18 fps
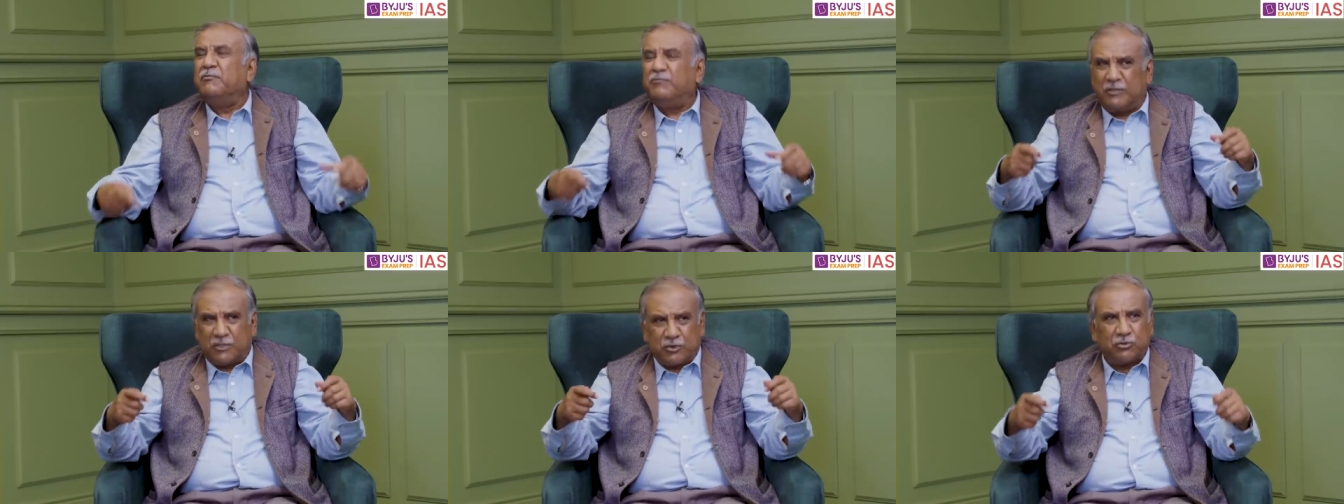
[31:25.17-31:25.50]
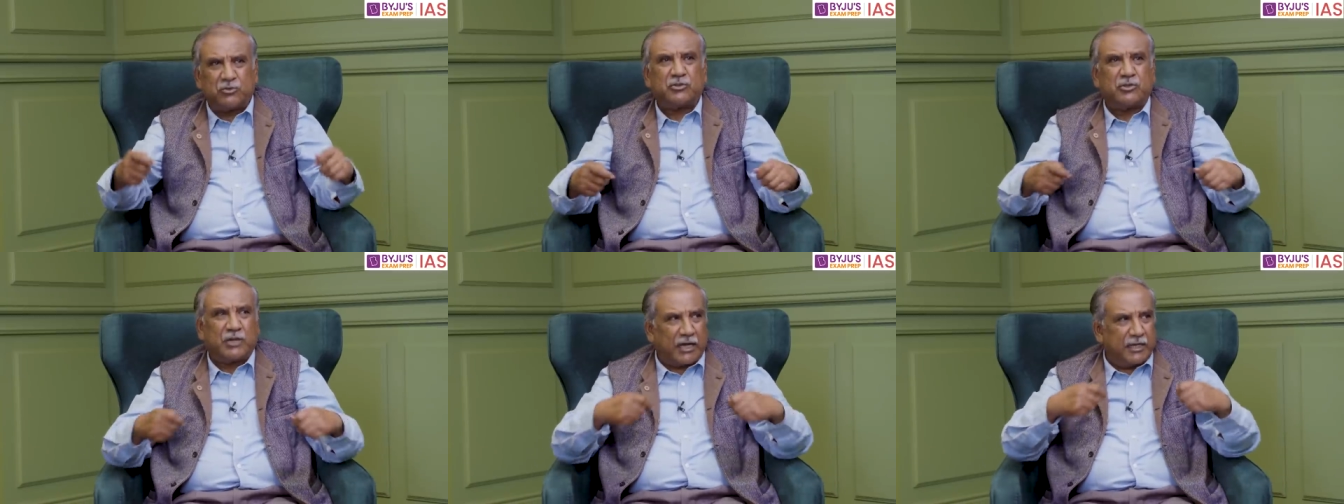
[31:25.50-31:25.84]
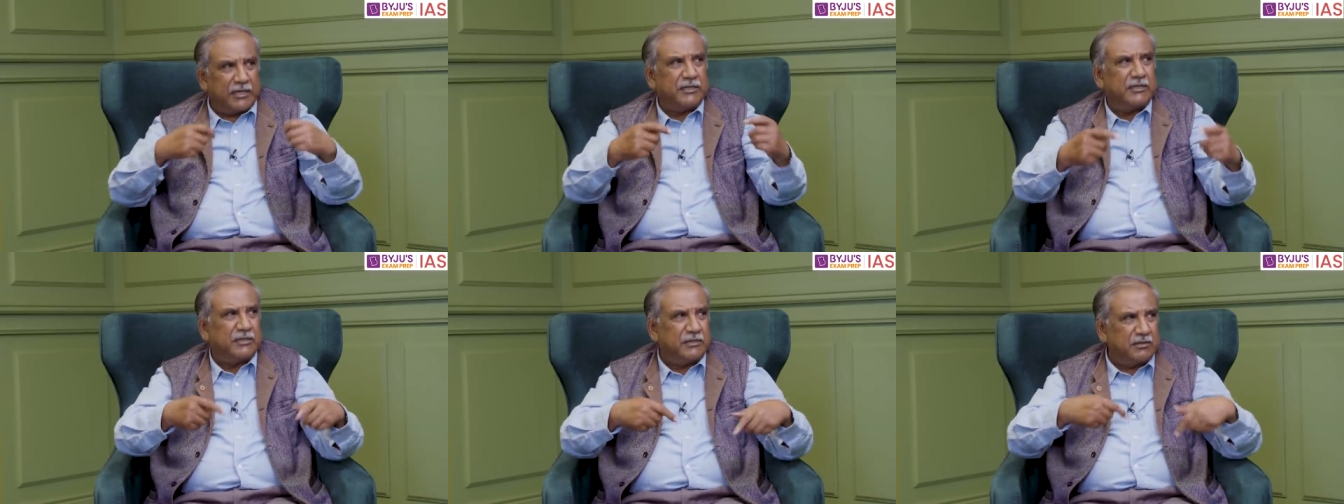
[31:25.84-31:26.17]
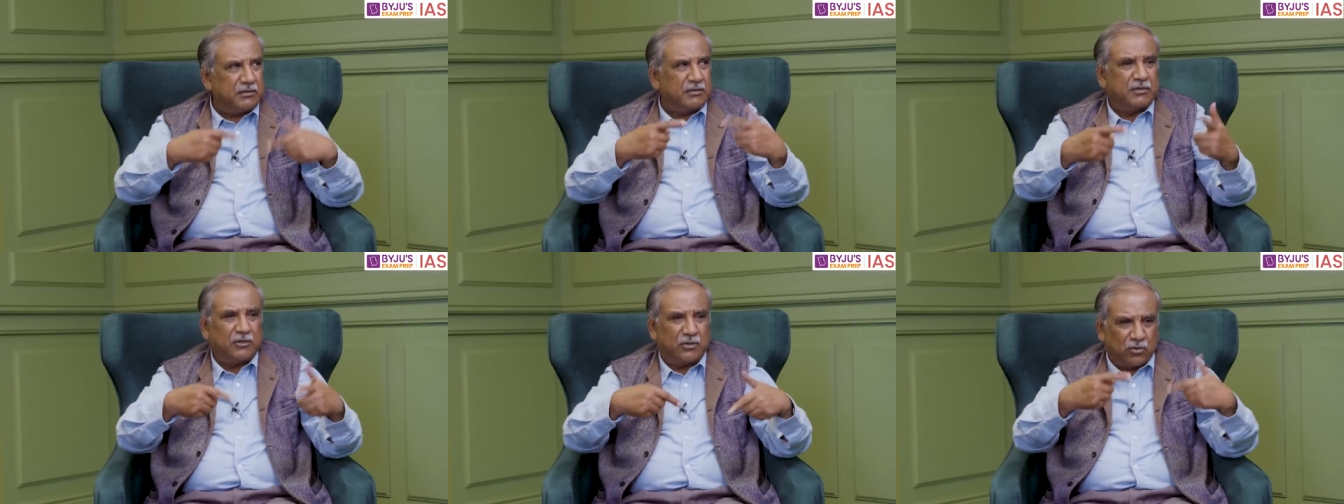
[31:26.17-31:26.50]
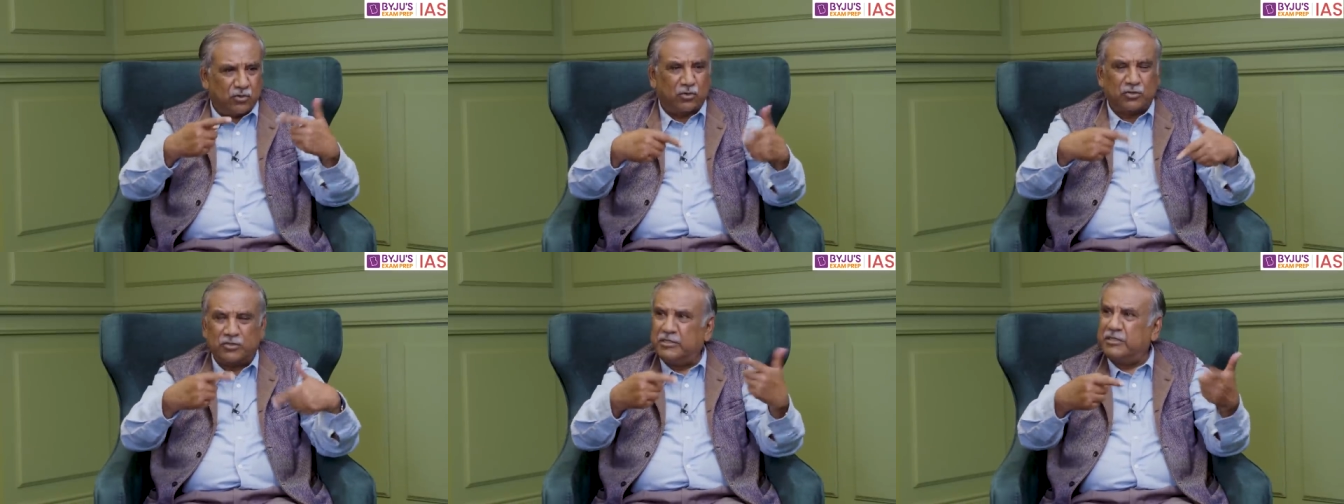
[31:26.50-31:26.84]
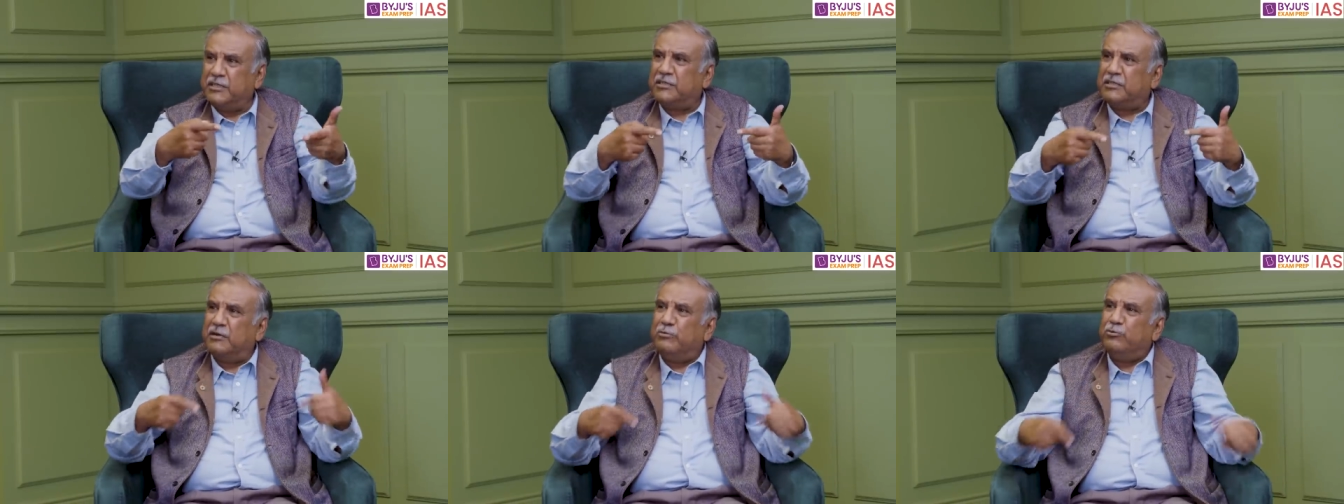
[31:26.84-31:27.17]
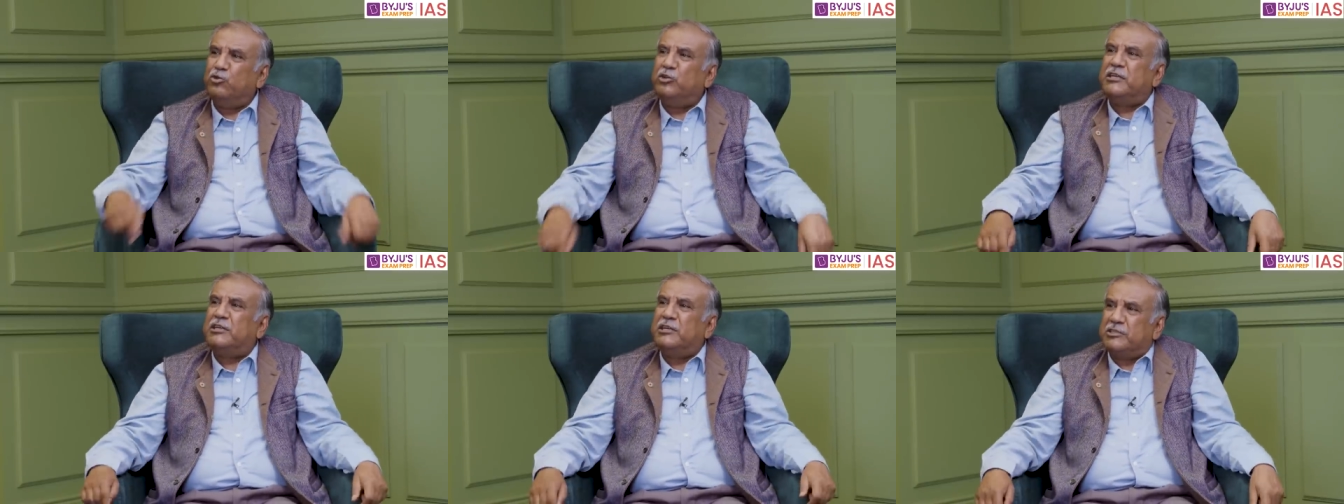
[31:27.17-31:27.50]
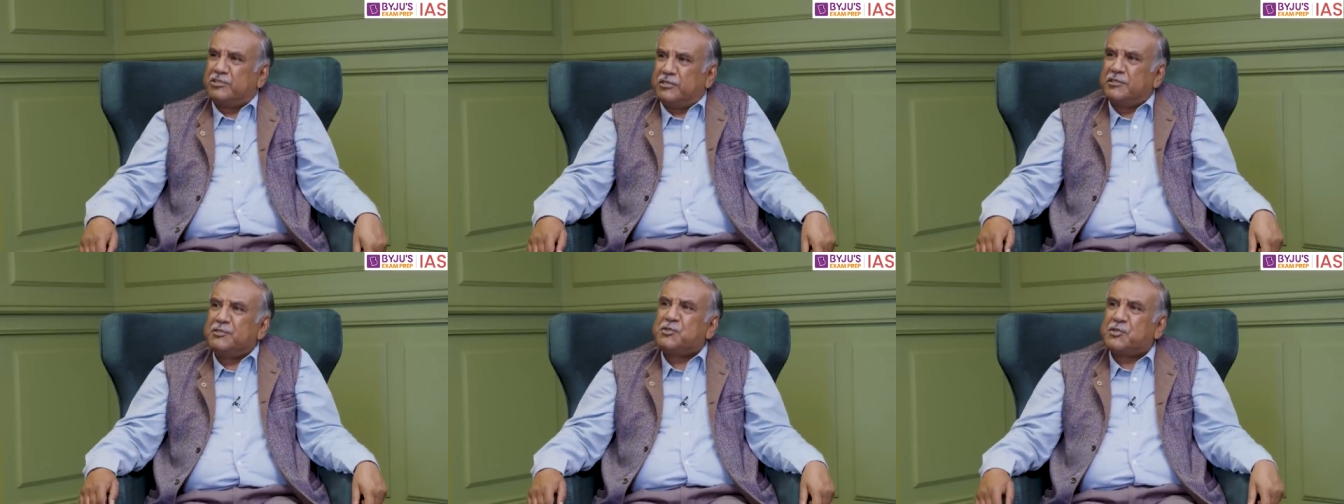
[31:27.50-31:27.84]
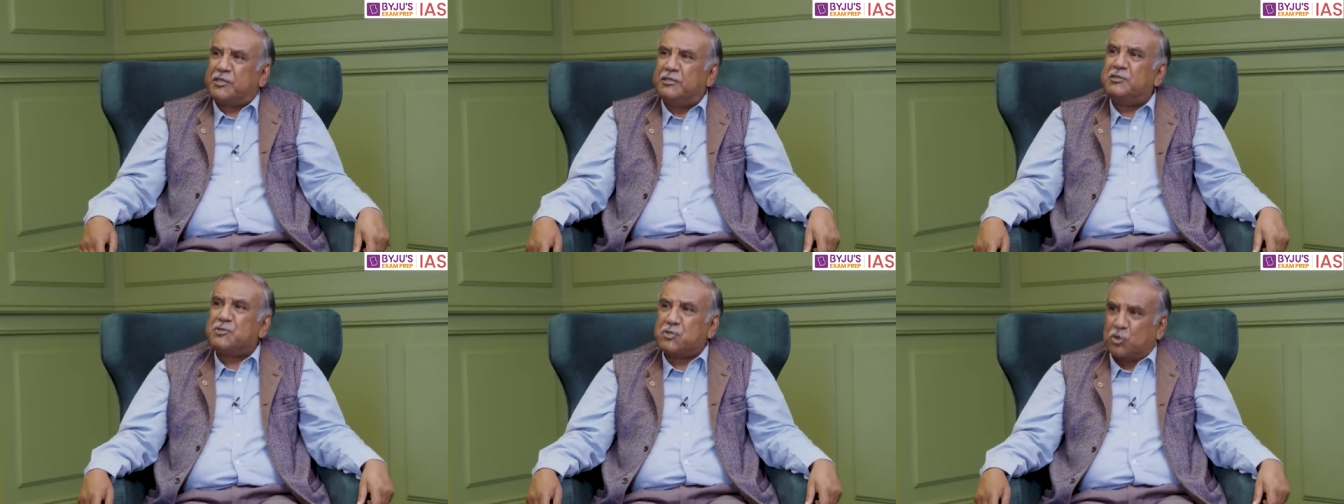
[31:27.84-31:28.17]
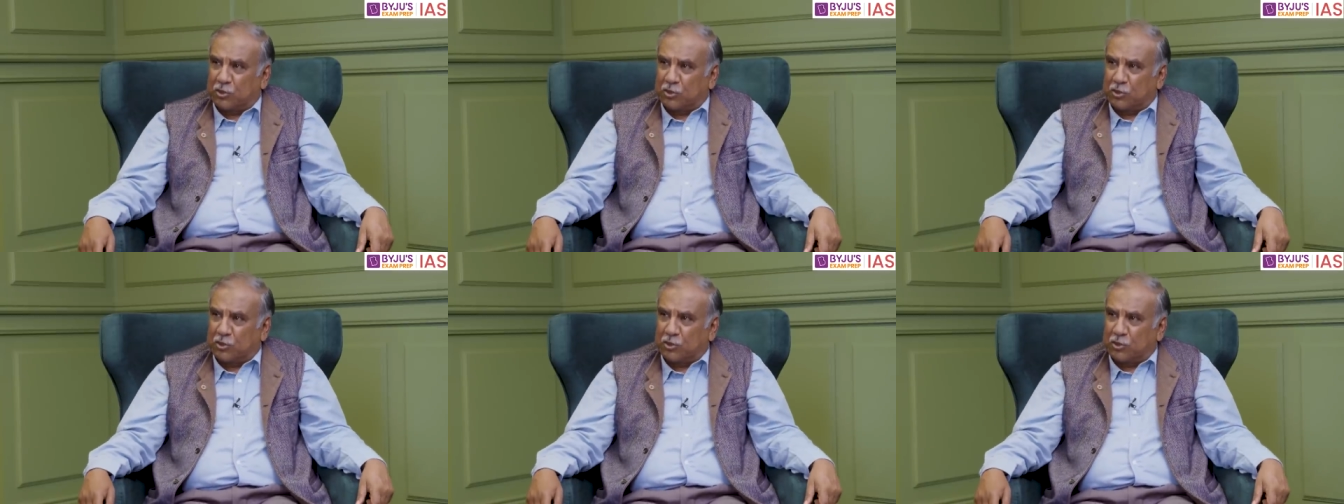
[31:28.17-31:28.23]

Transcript: we should try and hone the communication skills